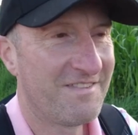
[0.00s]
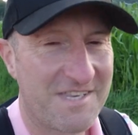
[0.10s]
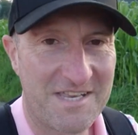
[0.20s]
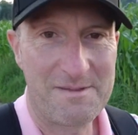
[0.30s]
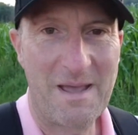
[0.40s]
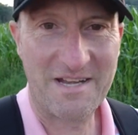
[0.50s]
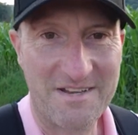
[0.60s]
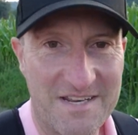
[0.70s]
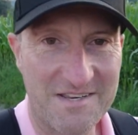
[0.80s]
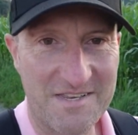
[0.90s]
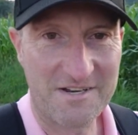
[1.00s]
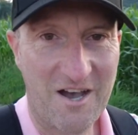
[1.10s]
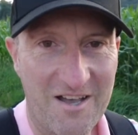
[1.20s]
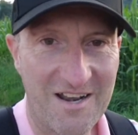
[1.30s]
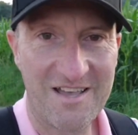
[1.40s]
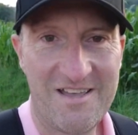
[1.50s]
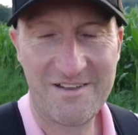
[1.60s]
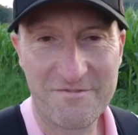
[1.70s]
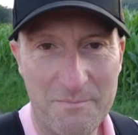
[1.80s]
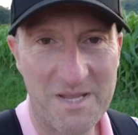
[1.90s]
the same editing style.
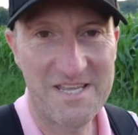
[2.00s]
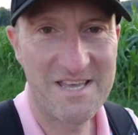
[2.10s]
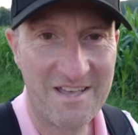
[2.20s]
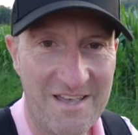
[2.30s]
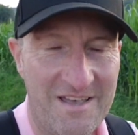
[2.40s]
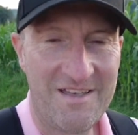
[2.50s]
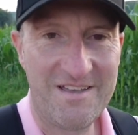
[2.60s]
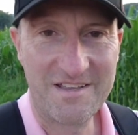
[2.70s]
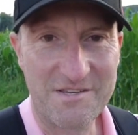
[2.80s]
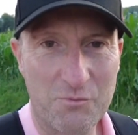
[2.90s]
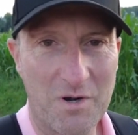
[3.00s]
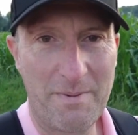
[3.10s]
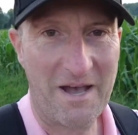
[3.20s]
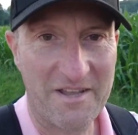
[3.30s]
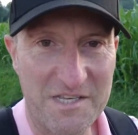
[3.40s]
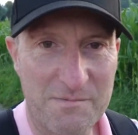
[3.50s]
For me, it's all about